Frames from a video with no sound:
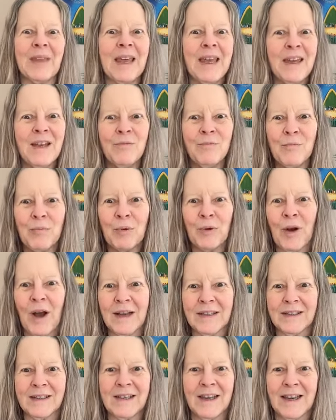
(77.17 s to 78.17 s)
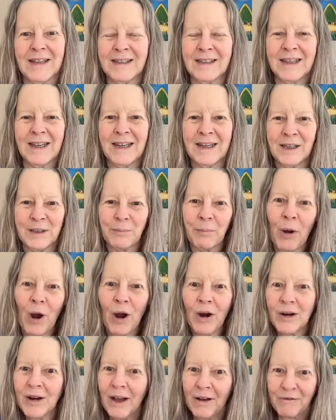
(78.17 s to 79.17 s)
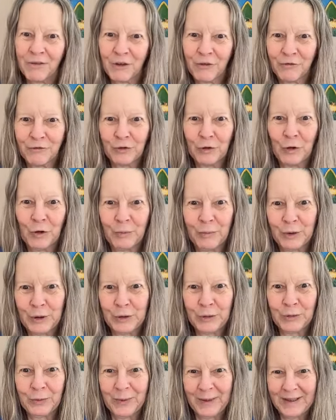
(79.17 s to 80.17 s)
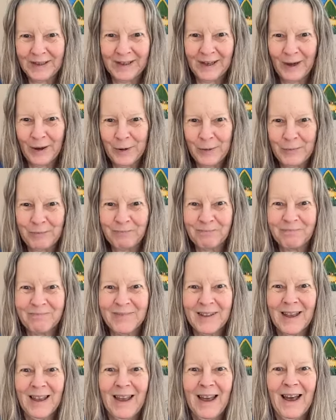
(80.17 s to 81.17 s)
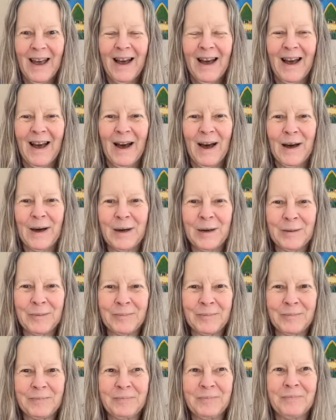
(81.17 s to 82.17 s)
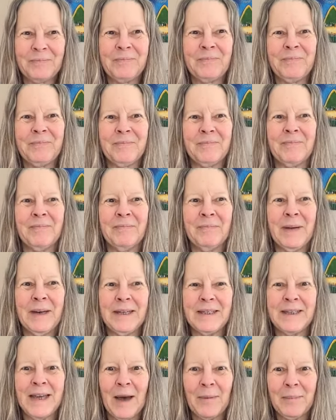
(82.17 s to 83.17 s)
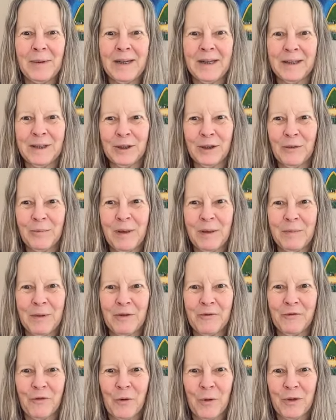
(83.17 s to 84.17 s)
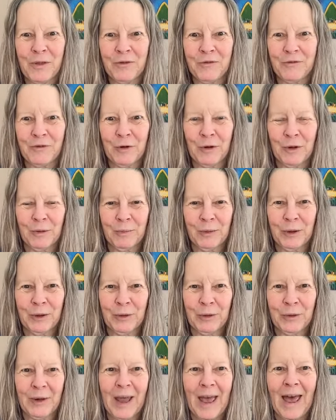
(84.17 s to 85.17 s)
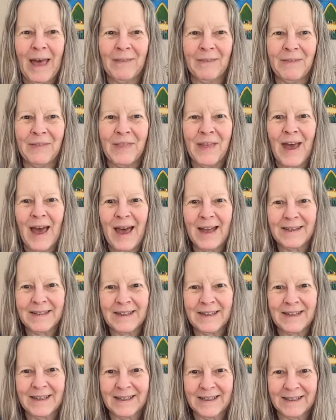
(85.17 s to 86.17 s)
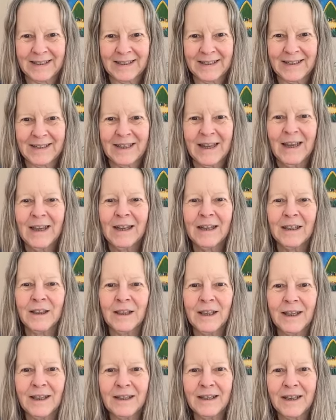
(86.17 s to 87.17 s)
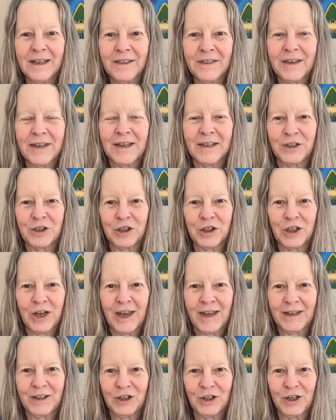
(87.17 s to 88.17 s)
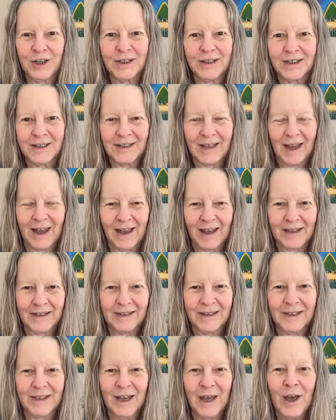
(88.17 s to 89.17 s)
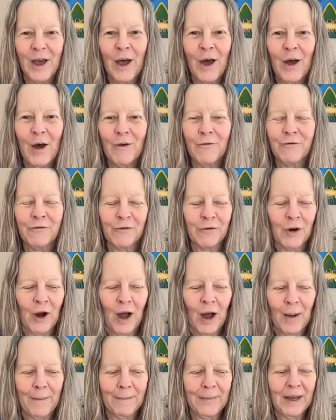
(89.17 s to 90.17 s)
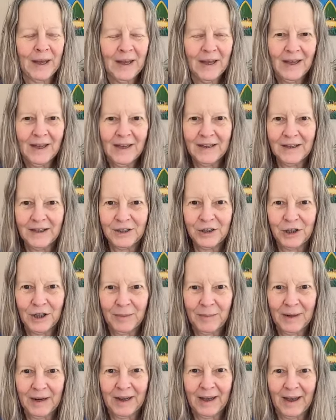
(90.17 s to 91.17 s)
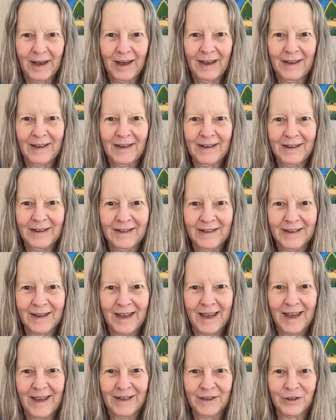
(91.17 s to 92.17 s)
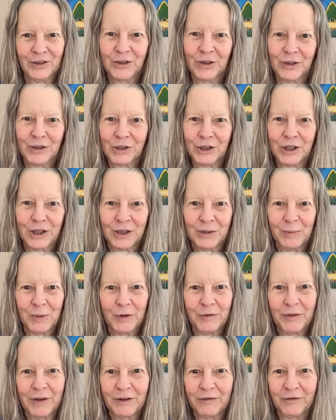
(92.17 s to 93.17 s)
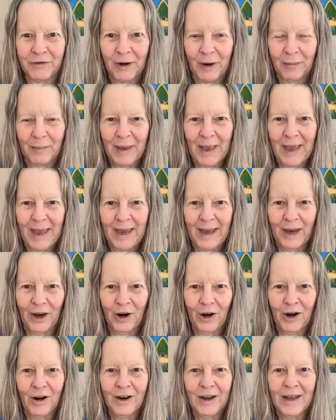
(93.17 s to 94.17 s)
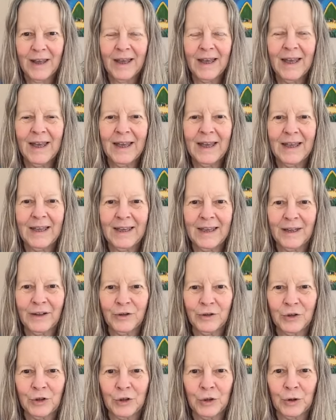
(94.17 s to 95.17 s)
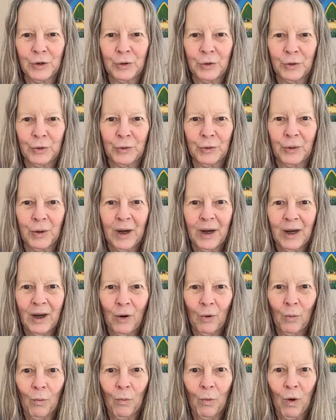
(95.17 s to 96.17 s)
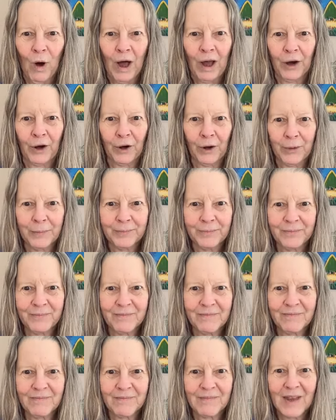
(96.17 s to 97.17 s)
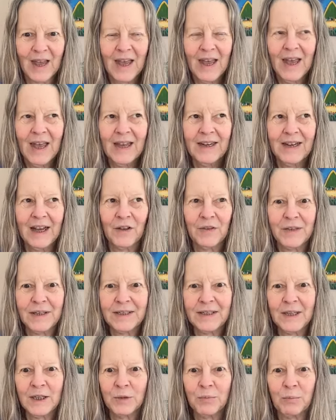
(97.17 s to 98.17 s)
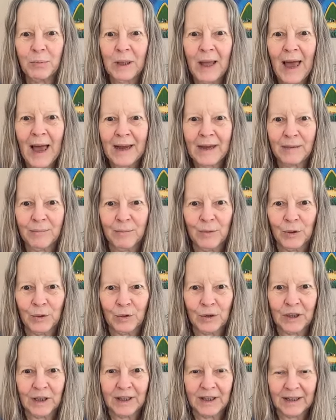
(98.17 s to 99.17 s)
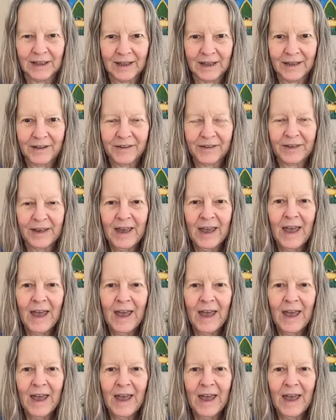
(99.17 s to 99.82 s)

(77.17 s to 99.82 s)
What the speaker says: in process. It is part of the full moon window, but it's happening a little bit before the full moon, and that is Lilith is changing signs from Gemini into Cancer. She's moving from air into water. Now, this is Black Moon Lilith,